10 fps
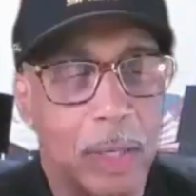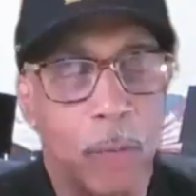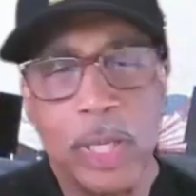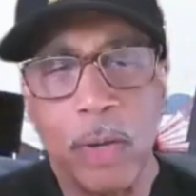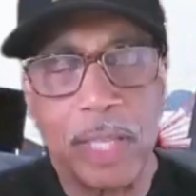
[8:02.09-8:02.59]

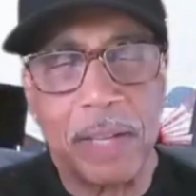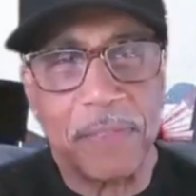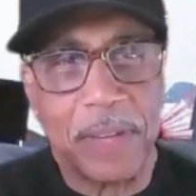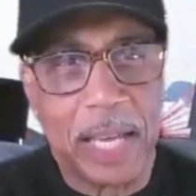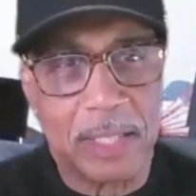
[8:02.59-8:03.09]
When you go
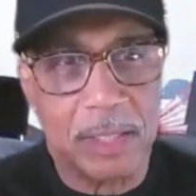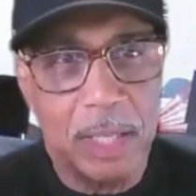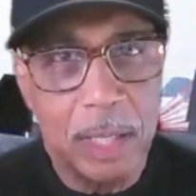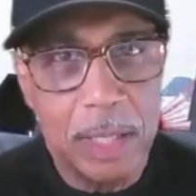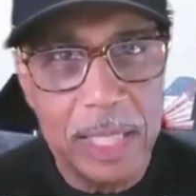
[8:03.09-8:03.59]
that
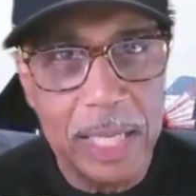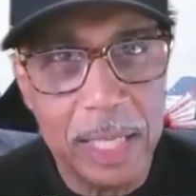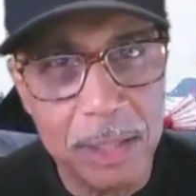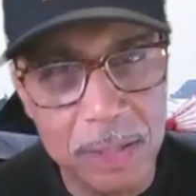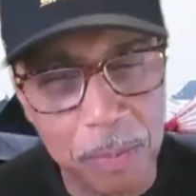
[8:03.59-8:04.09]
fast,
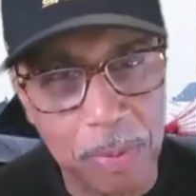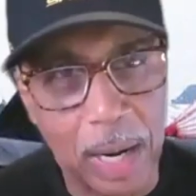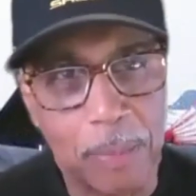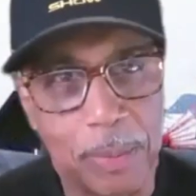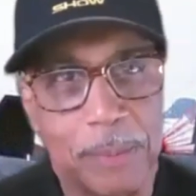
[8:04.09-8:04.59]
heat is a
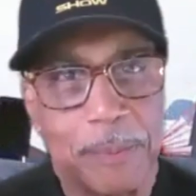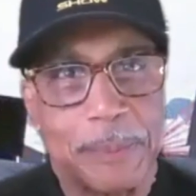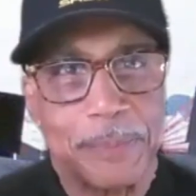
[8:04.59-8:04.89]
problem.